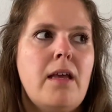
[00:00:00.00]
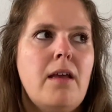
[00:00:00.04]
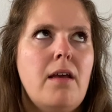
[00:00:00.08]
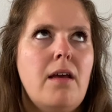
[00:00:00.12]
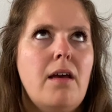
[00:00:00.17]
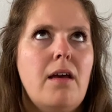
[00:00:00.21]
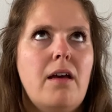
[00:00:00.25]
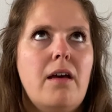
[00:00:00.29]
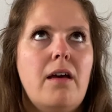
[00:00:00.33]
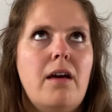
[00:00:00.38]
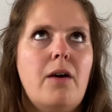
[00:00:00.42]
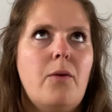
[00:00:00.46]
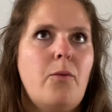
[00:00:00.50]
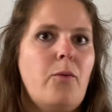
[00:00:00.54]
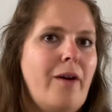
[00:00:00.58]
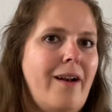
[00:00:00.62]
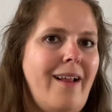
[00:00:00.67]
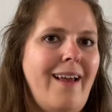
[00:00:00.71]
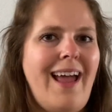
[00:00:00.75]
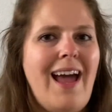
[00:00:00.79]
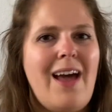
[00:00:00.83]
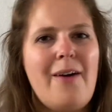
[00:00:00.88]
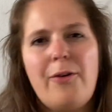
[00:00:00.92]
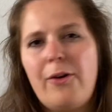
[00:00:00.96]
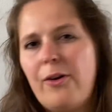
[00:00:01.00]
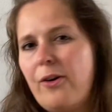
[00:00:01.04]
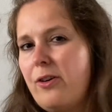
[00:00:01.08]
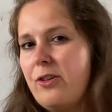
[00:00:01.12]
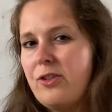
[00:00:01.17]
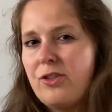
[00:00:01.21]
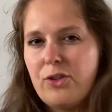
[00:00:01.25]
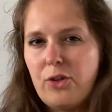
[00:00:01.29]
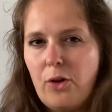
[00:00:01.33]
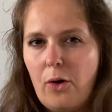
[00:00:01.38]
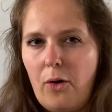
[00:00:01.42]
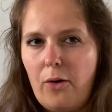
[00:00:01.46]
What I have heard
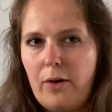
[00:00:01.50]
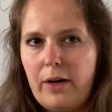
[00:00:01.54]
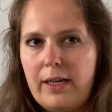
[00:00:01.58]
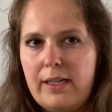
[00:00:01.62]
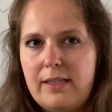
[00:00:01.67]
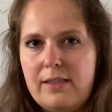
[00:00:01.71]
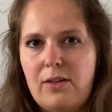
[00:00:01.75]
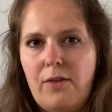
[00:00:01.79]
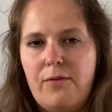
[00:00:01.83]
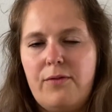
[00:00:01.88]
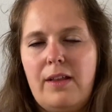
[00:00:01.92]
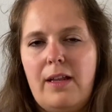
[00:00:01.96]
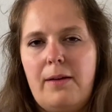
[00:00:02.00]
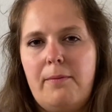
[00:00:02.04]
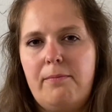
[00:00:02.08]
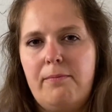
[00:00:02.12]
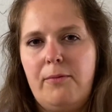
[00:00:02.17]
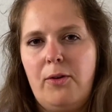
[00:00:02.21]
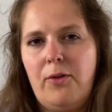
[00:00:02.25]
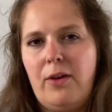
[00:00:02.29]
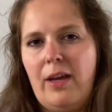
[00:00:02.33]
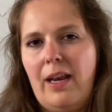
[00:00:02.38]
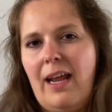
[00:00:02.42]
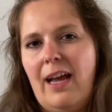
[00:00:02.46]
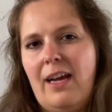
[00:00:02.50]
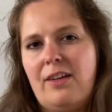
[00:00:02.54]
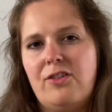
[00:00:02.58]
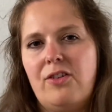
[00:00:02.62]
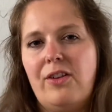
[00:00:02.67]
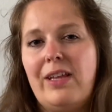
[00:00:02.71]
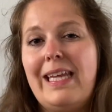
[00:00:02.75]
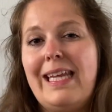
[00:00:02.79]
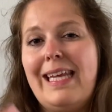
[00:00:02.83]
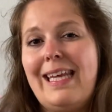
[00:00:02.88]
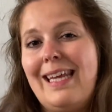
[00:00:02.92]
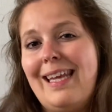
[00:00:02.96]
stories of that you can
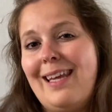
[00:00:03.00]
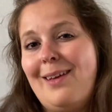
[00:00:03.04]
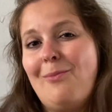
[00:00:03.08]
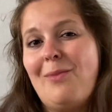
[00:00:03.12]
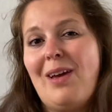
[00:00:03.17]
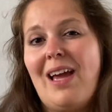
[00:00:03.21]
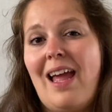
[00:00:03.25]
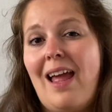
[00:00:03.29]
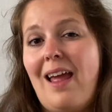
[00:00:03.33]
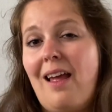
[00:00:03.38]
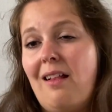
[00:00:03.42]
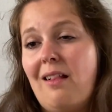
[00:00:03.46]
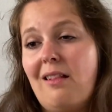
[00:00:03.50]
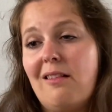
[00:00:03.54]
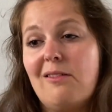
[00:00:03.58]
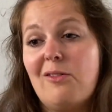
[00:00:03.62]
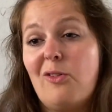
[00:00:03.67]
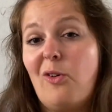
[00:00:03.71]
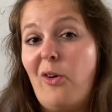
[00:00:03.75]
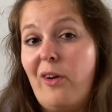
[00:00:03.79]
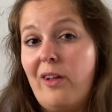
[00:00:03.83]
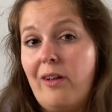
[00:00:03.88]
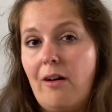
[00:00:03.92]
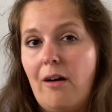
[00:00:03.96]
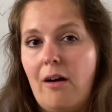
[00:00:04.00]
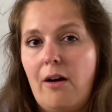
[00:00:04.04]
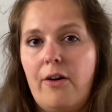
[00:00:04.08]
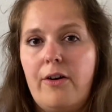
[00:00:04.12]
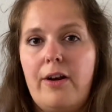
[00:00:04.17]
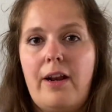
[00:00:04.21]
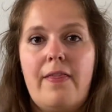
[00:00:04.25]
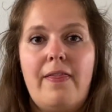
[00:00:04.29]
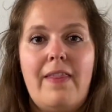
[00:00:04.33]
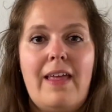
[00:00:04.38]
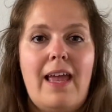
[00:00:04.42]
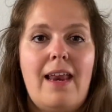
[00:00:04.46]
actually email Goyard
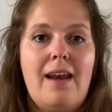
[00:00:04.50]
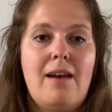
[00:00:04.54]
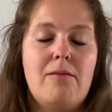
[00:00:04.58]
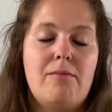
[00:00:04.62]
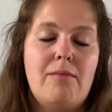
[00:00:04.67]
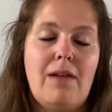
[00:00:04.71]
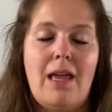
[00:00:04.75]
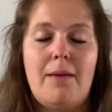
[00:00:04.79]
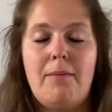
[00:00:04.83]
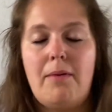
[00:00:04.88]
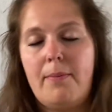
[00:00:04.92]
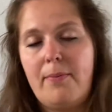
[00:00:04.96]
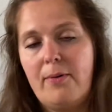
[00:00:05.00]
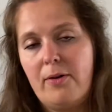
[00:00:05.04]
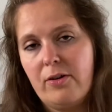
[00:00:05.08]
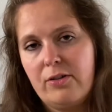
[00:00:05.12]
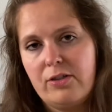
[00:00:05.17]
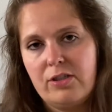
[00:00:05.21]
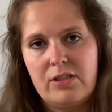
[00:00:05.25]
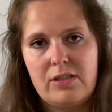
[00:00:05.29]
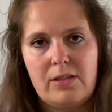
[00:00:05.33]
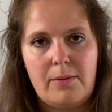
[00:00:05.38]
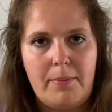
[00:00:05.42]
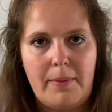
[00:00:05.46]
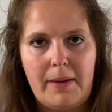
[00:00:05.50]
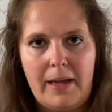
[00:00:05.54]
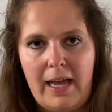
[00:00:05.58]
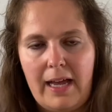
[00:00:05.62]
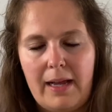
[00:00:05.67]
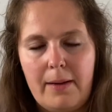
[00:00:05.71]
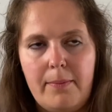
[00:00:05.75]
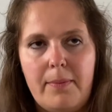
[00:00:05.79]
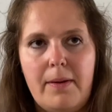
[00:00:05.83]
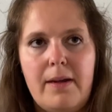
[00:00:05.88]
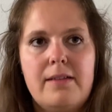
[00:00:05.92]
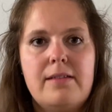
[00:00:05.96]
and then maybe purchase a
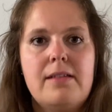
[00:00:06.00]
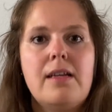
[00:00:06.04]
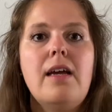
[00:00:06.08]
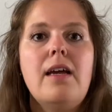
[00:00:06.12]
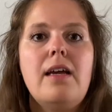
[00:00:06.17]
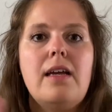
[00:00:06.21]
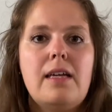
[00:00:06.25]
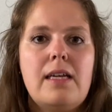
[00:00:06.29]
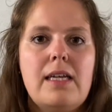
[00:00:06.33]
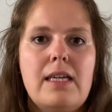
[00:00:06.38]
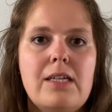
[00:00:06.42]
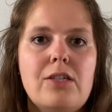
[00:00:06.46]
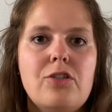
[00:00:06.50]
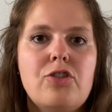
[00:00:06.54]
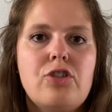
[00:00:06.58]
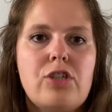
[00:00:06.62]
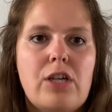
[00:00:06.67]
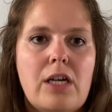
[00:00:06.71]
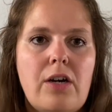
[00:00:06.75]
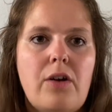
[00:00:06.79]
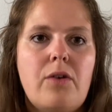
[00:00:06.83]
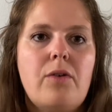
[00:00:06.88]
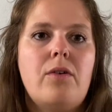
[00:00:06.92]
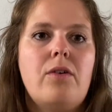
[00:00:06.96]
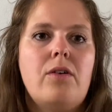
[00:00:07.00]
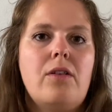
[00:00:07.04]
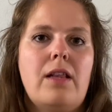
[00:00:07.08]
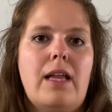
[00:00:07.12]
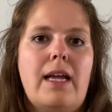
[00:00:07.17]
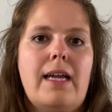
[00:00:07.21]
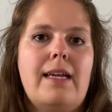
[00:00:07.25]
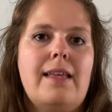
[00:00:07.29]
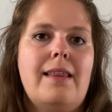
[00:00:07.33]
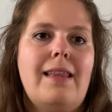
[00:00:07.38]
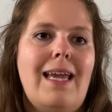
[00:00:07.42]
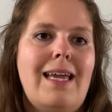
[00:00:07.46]
bag, but in general,
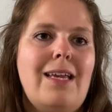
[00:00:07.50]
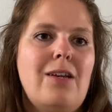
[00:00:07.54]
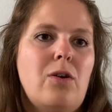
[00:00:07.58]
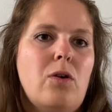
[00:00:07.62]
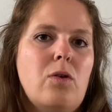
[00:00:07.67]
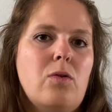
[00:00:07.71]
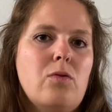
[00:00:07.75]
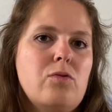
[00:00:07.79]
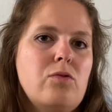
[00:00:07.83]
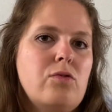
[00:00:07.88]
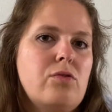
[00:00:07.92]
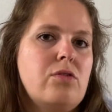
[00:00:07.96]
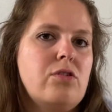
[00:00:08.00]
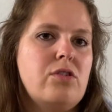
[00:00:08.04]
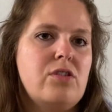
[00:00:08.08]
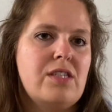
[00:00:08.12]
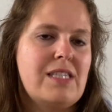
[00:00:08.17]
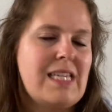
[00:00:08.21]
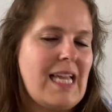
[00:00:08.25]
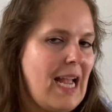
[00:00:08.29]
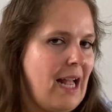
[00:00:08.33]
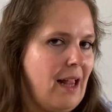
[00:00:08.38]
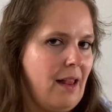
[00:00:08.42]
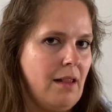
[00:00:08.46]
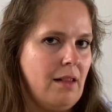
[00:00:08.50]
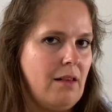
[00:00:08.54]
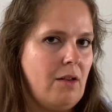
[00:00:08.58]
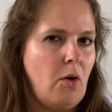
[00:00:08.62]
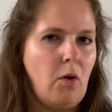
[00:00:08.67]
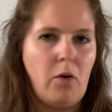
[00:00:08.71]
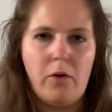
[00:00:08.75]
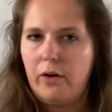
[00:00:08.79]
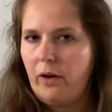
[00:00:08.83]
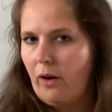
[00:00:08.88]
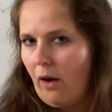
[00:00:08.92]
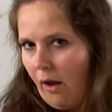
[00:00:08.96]
like, they don't sell
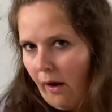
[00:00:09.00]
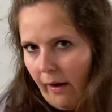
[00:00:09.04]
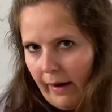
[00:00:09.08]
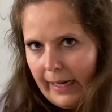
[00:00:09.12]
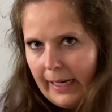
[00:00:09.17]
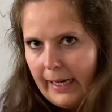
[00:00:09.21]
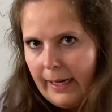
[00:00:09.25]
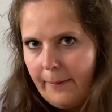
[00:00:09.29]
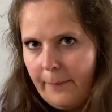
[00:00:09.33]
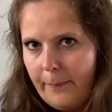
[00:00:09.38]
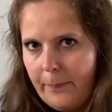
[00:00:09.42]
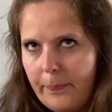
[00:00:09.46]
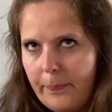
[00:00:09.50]
online.